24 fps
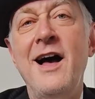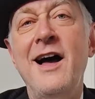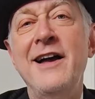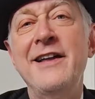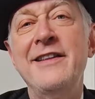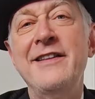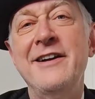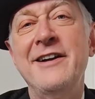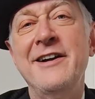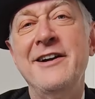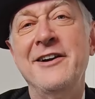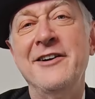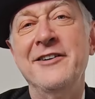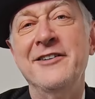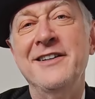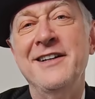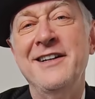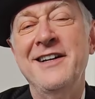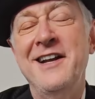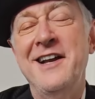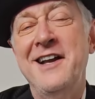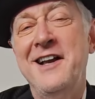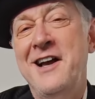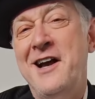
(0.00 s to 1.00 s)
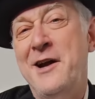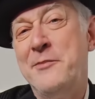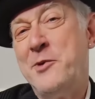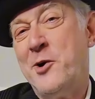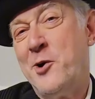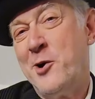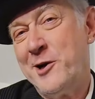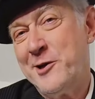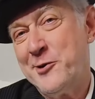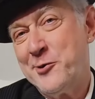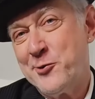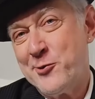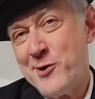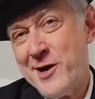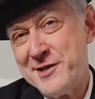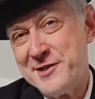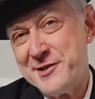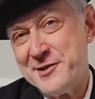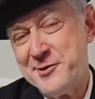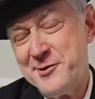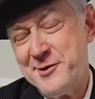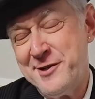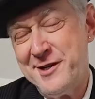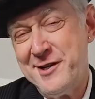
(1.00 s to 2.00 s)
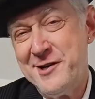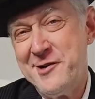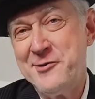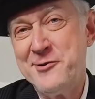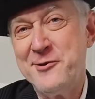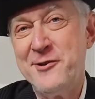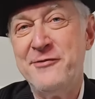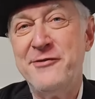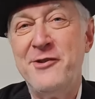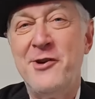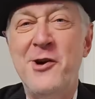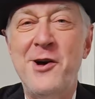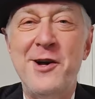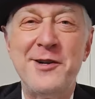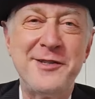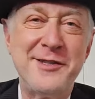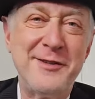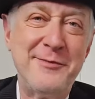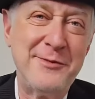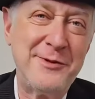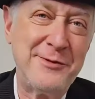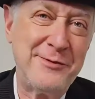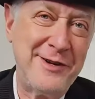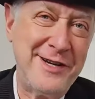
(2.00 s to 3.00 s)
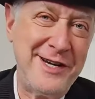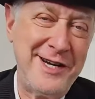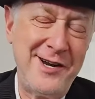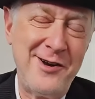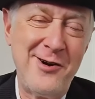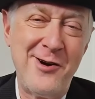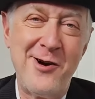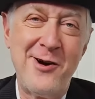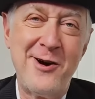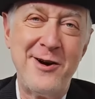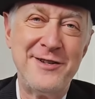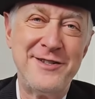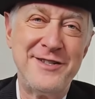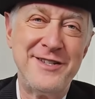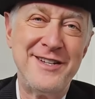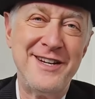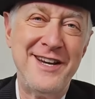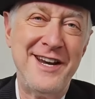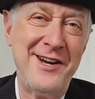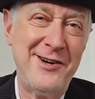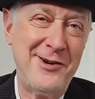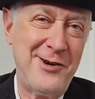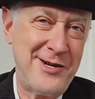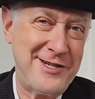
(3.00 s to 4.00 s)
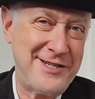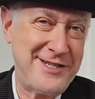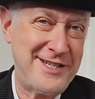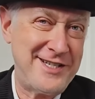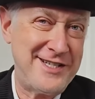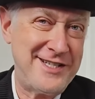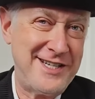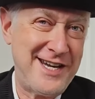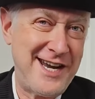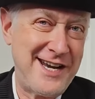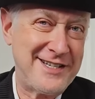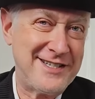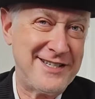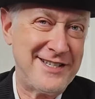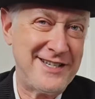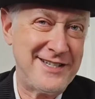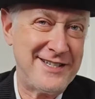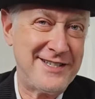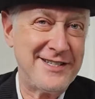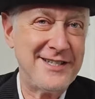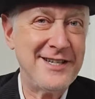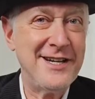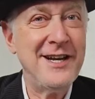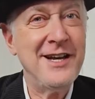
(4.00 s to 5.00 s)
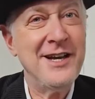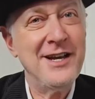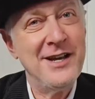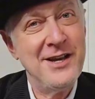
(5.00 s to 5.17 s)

Hi there. I'm Harlow Russell, the owner of Awesome 3D Cards in Austin, Texas.